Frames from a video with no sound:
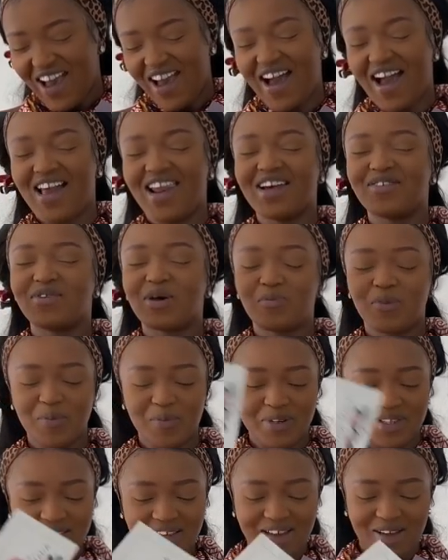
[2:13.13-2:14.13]
I love when
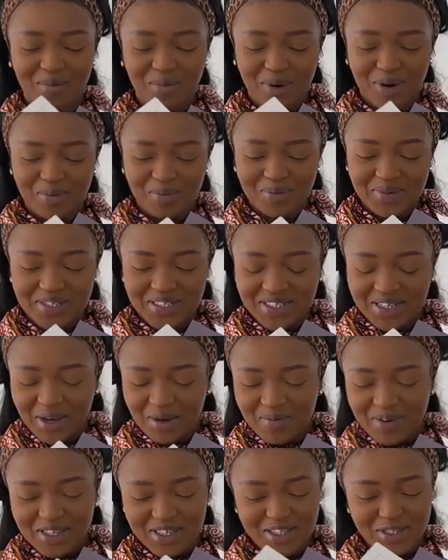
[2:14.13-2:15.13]
people think about me,
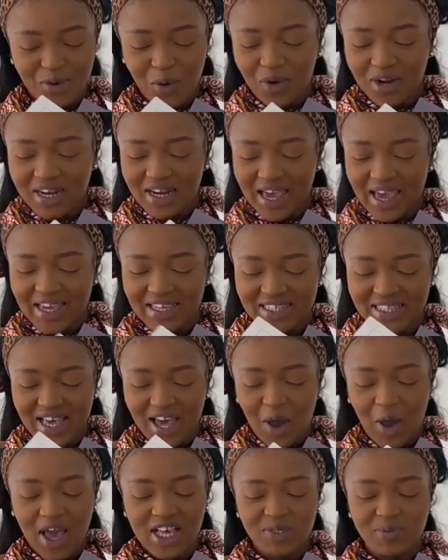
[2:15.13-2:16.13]
shame. It's so nice,
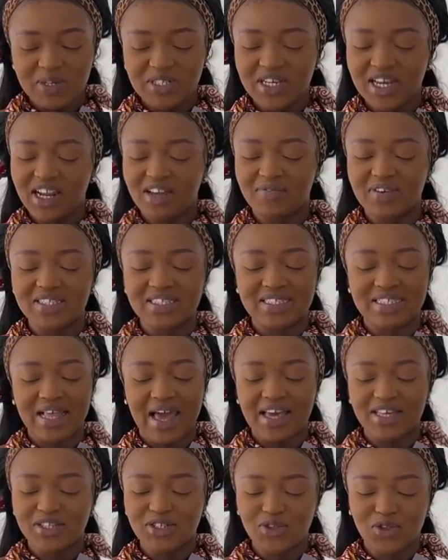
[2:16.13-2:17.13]
especially if it's
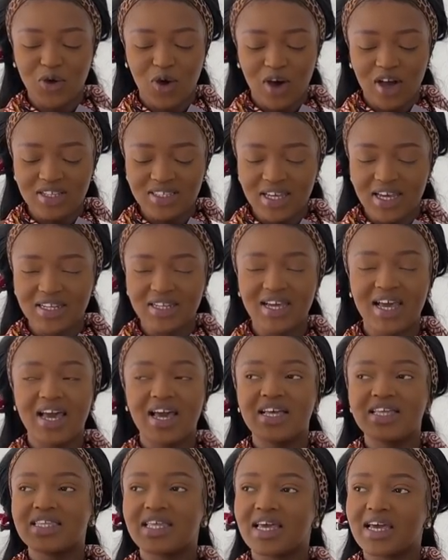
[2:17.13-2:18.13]
nice thoughts. And
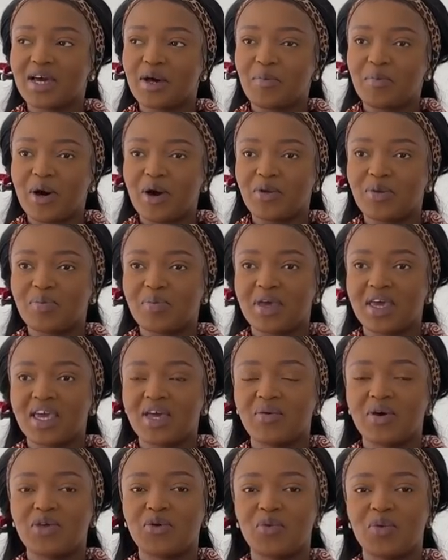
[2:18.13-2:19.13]
think about
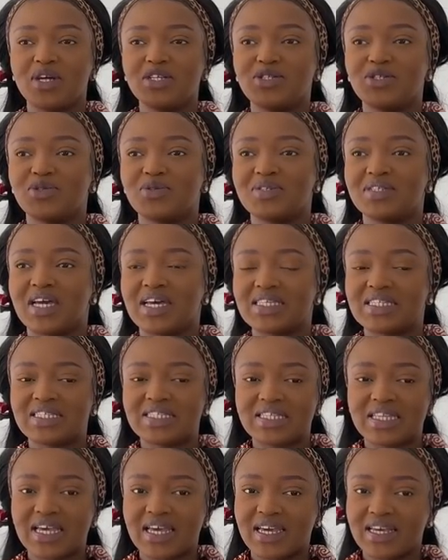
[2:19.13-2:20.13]
me when you want to do nice
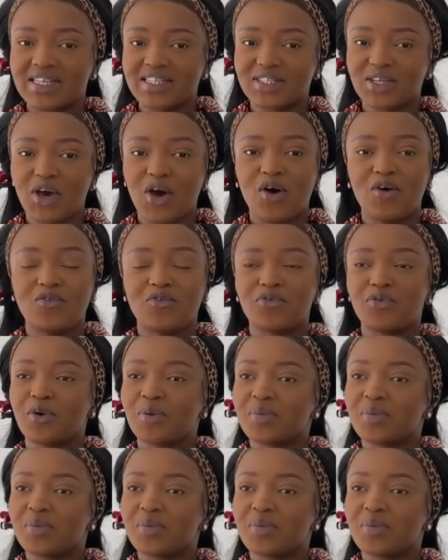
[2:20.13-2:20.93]
things for